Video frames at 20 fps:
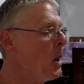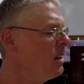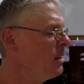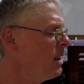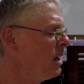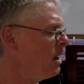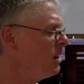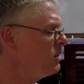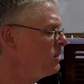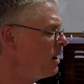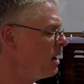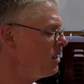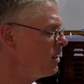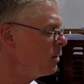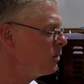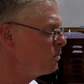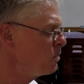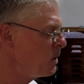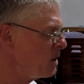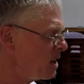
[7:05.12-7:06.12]
They say
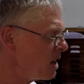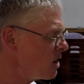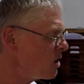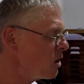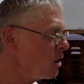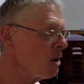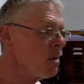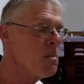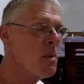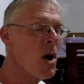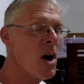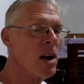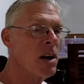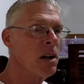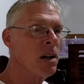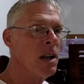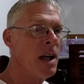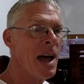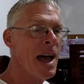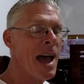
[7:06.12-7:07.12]
this particular model